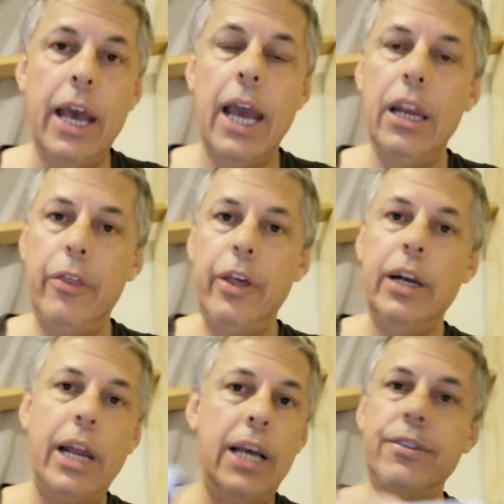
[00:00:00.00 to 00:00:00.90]

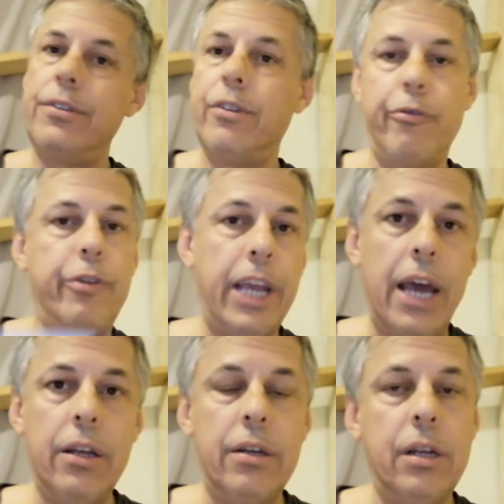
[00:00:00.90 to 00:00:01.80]
Anything less,
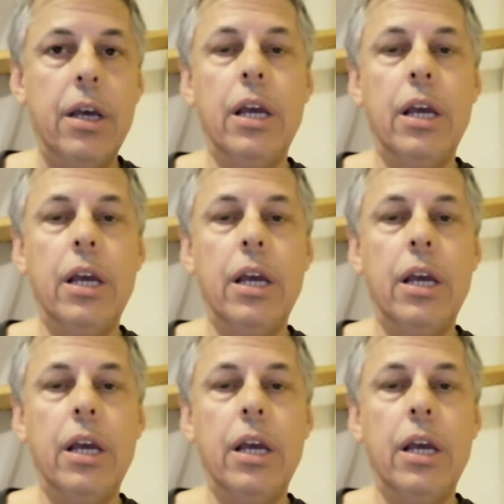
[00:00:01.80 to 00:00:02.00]
forget it.